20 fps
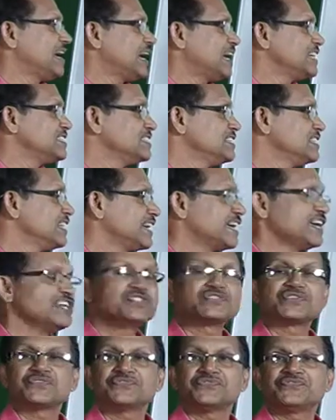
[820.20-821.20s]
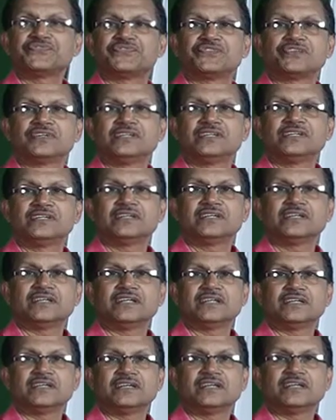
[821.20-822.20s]
As in the case of
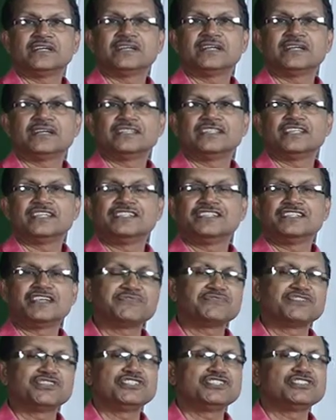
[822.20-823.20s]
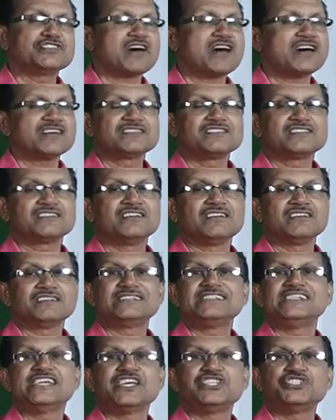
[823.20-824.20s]
the definite article
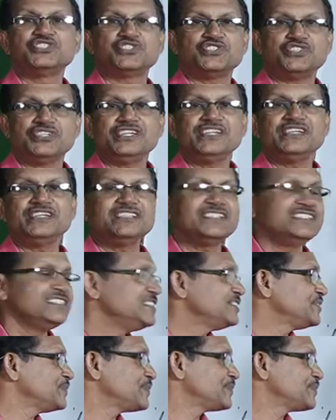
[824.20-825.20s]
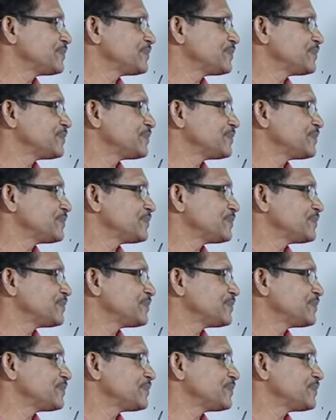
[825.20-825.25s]
THE,